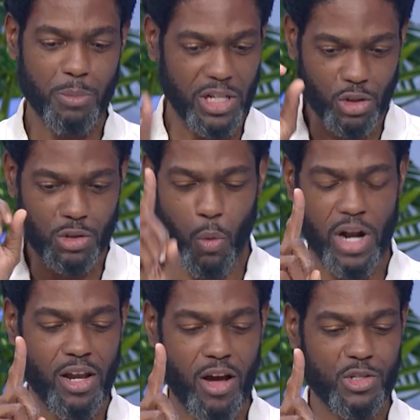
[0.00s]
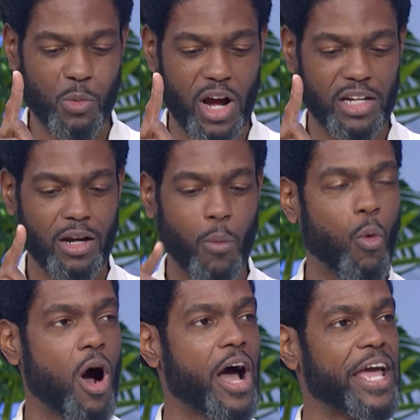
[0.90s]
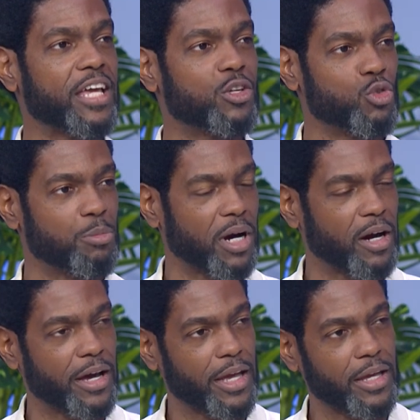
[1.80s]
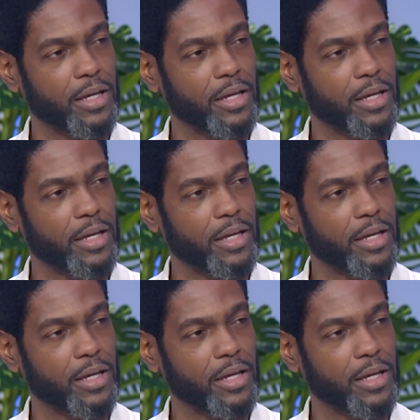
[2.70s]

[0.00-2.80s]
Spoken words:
but just one last one. Yeah. Why Dubai?